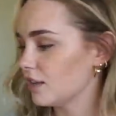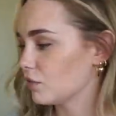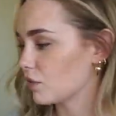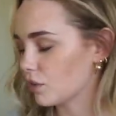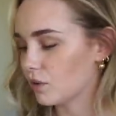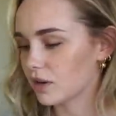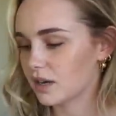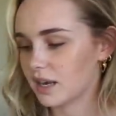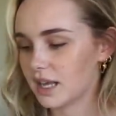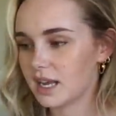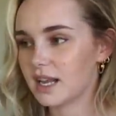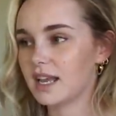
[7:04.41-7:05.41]
recorded
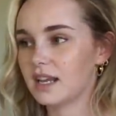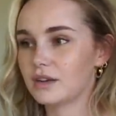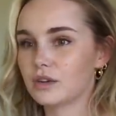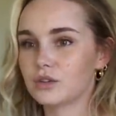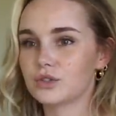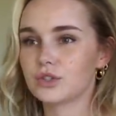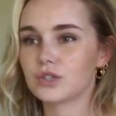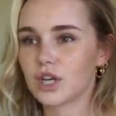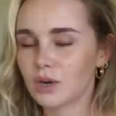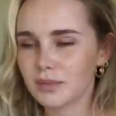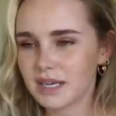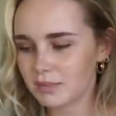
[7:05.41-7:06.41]
it, and
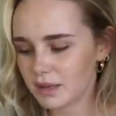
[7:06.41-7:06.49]
so many